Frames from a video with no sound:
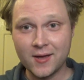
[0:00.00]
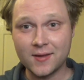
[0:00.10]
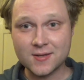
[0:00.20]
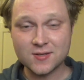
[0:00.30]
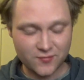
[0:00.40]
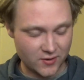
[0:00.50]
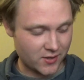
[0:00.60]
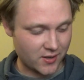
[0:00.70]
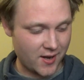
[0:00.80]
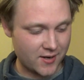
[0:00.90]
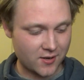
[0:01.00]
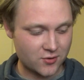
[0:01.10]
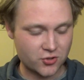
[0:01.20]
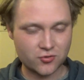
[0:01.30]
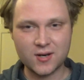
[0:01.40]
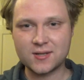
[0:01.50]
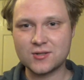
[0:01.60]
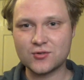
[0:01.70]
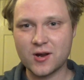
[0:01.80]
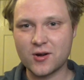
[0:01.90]
this villain guy to go straight to
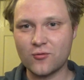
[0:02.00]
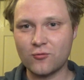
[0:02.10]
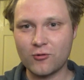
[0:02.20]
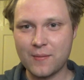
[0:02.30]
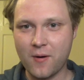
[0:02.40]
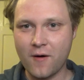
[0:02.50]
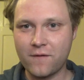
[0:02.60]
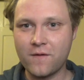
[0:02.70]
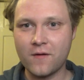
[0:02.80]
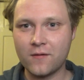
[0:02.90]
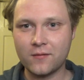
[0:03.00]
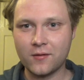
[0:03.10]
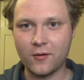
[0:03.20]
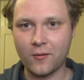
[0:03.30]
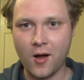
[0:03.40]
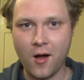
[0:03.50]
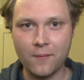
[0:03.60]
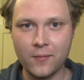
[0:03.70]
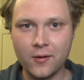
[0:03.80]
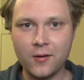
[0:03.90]
trying to rip off her arm.